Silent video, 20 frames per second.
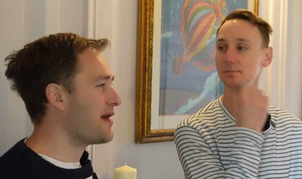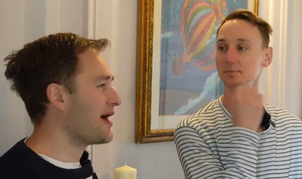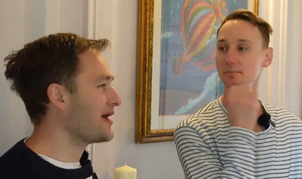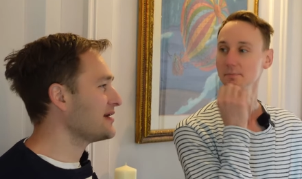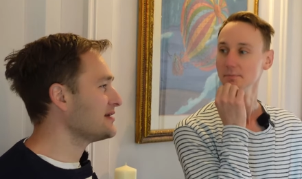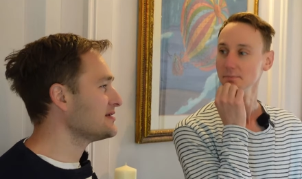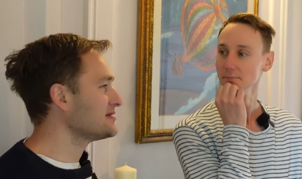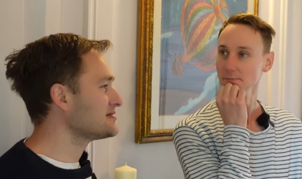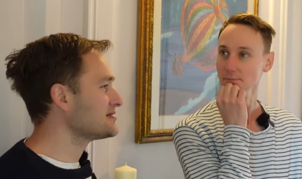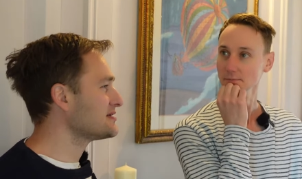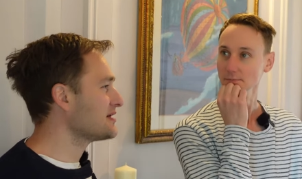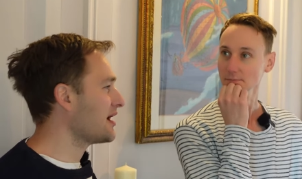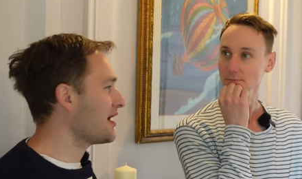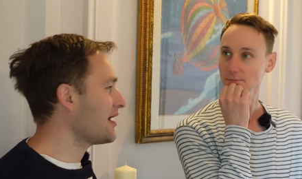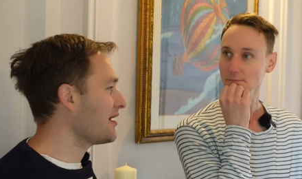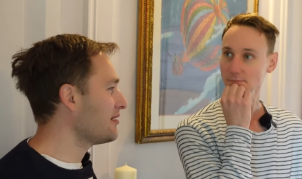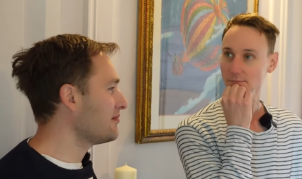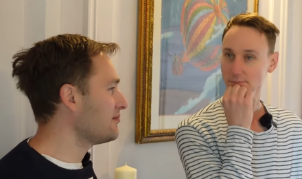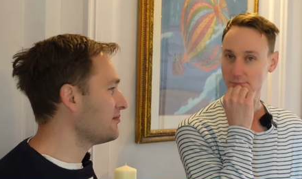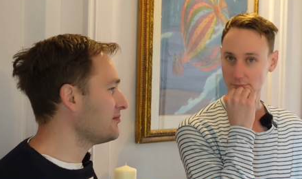Speaker 1: paint.
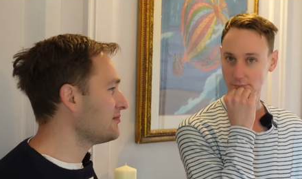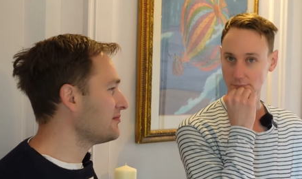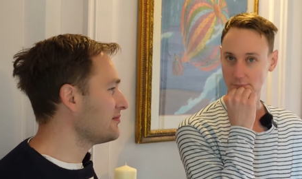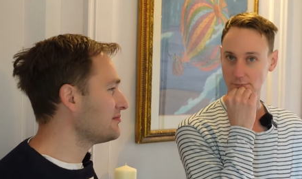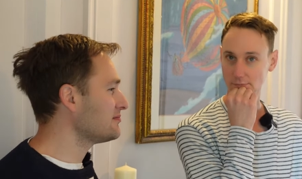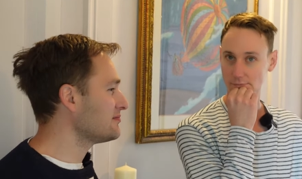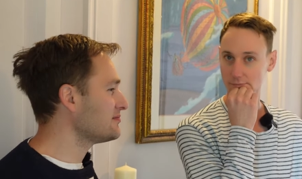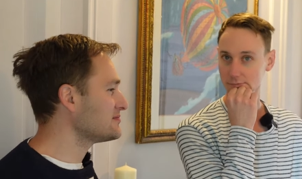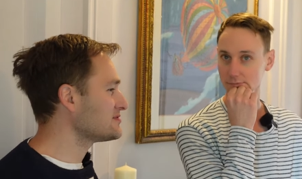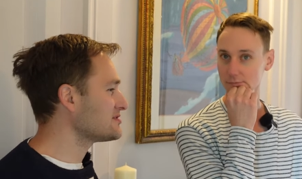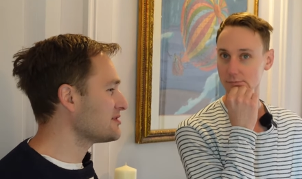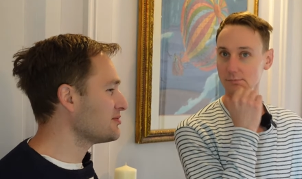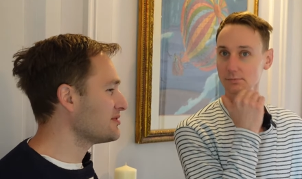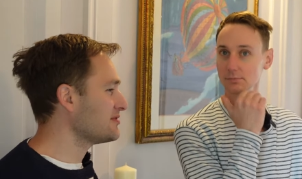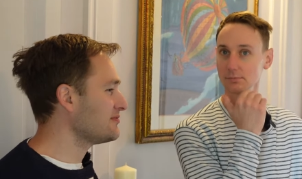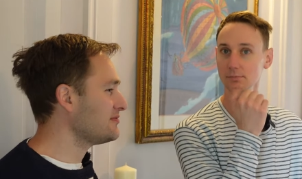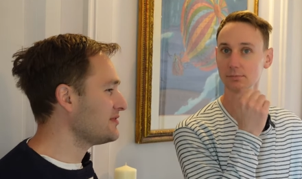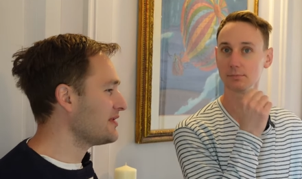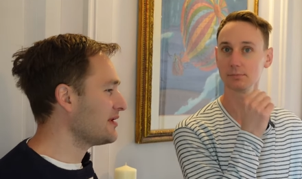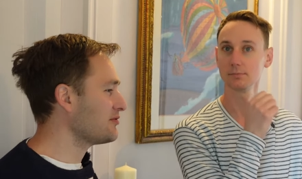Um, so
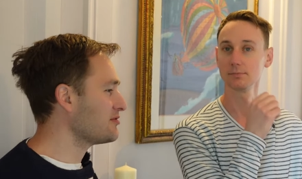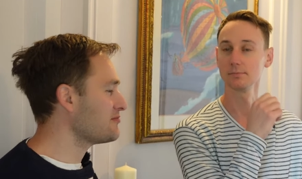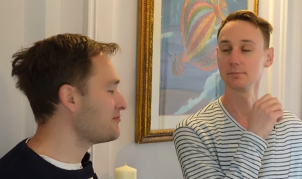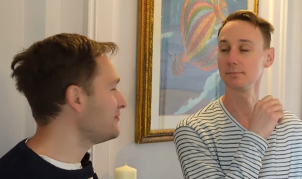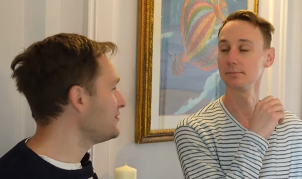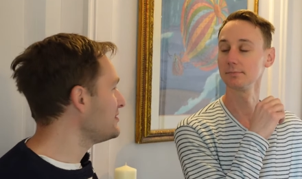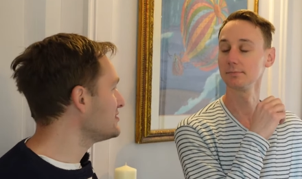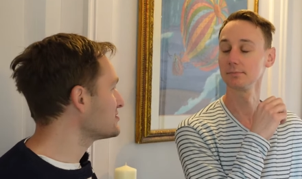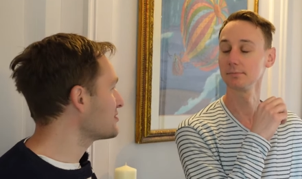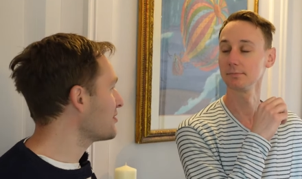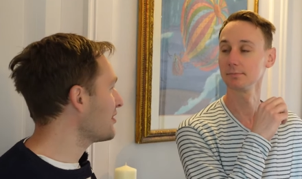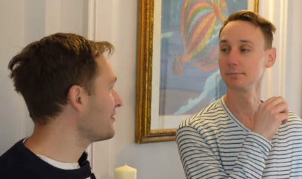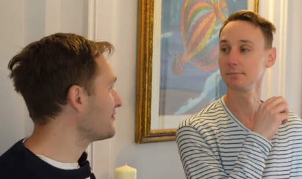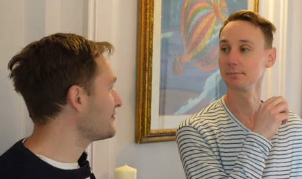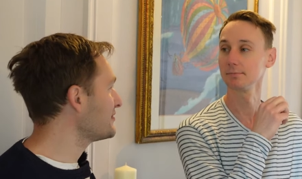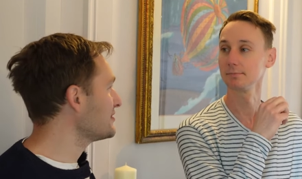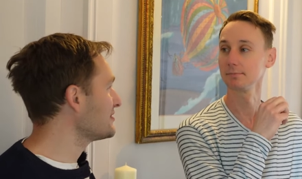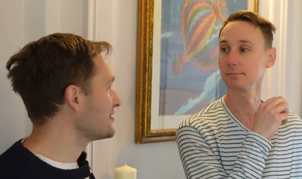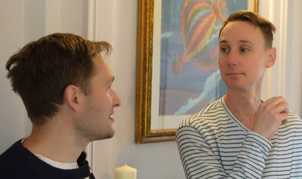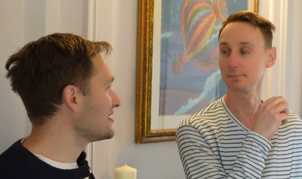we've, yeah, we've used quite a
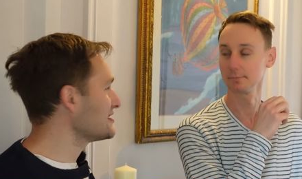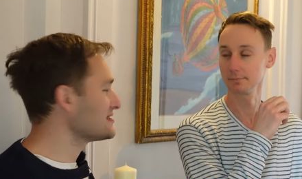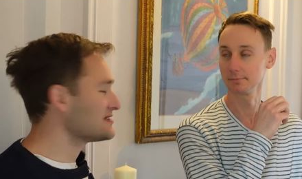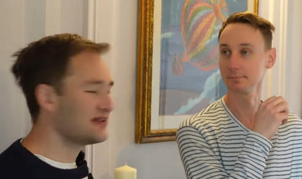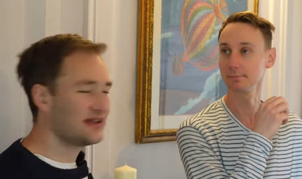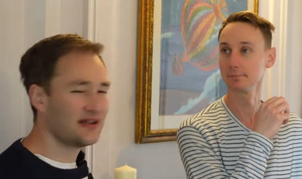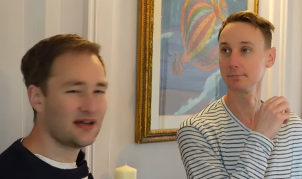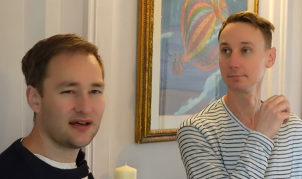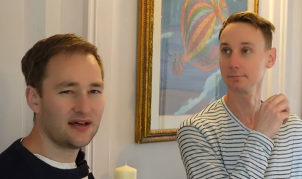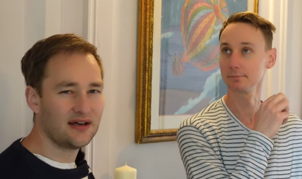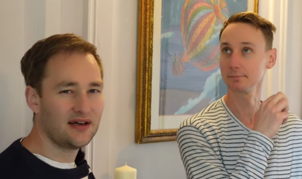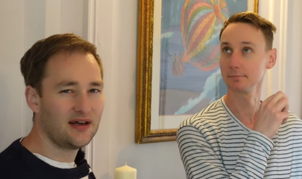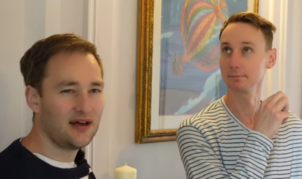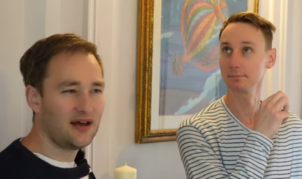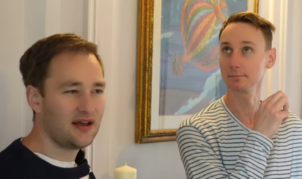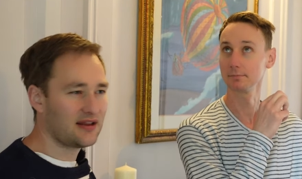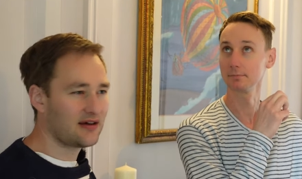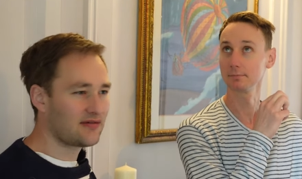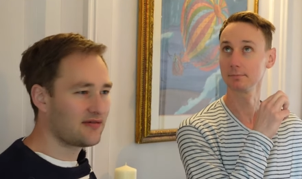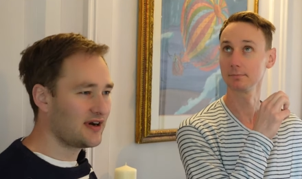few of those, and they're, they're